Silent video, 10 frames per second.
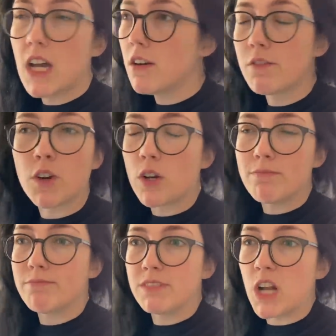
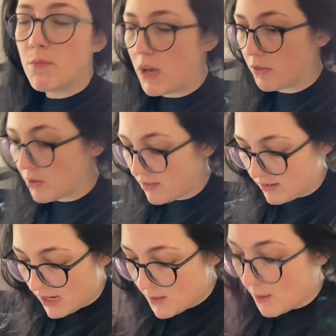for, you know, health
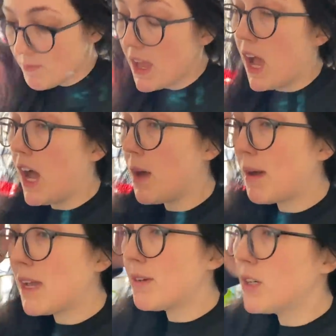reasons. Anyway, I am going to